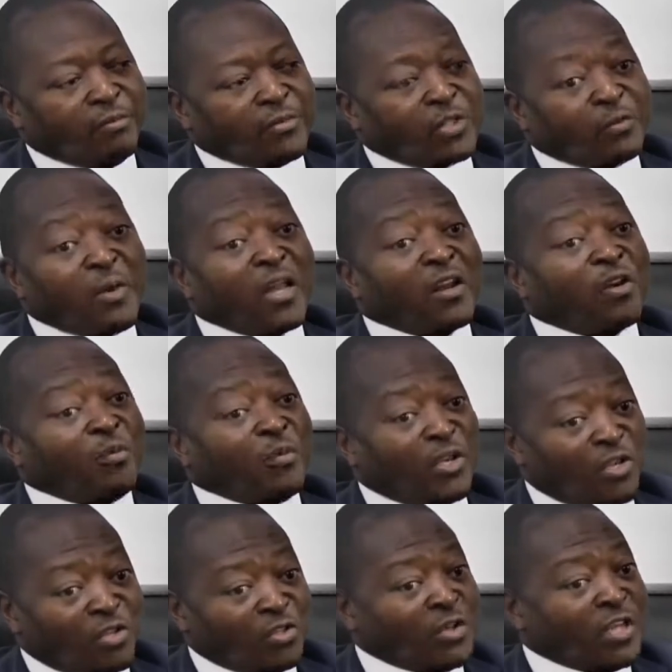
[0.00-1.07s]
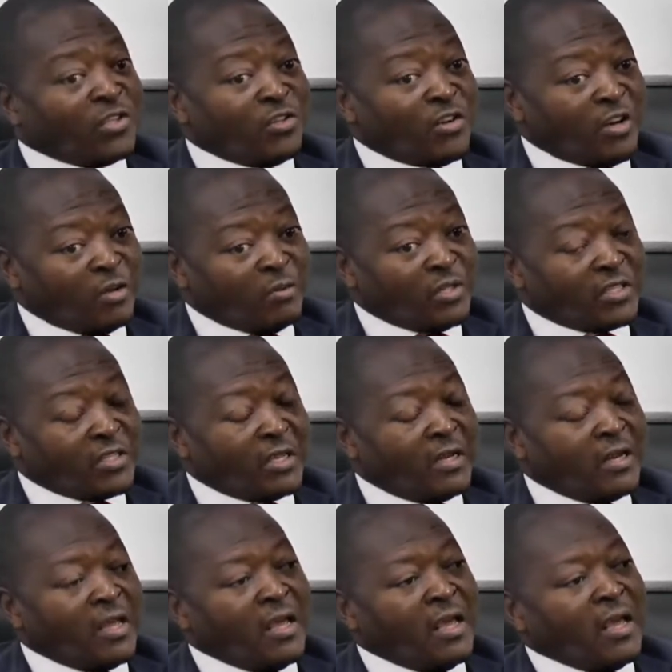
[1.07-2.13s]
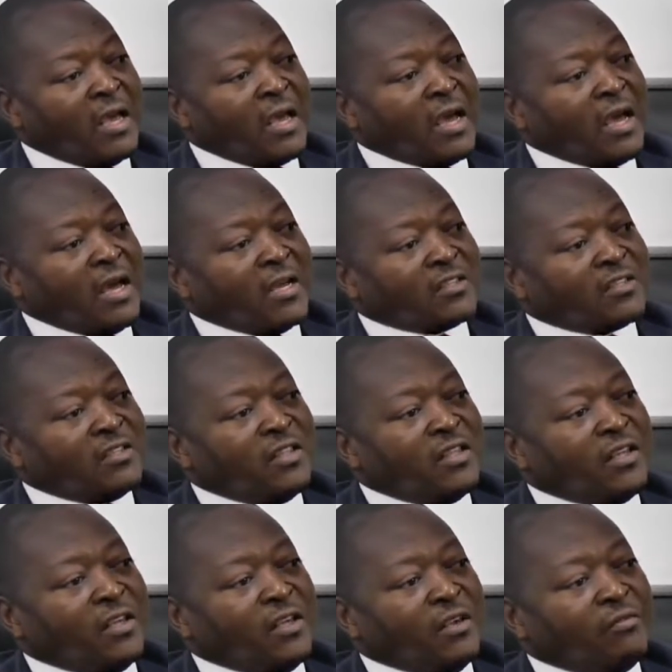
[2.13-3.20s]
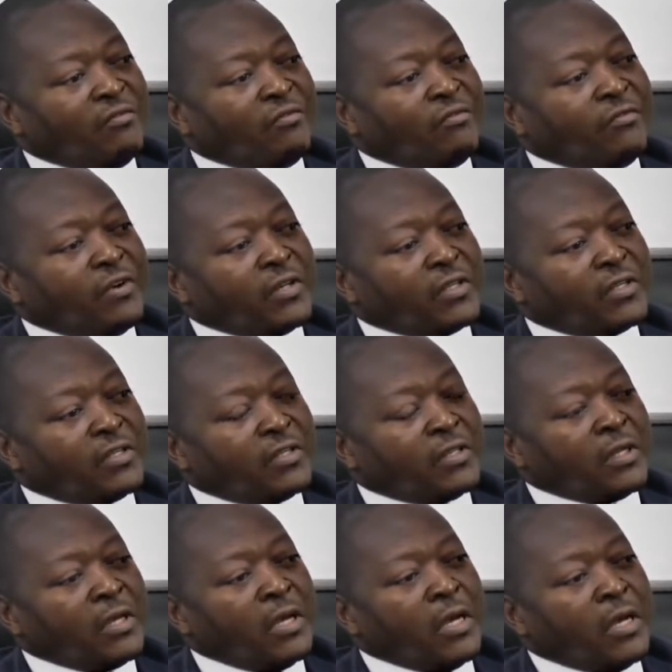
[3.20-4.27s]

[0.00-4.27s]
Smile Communication Nigeria Limited as the first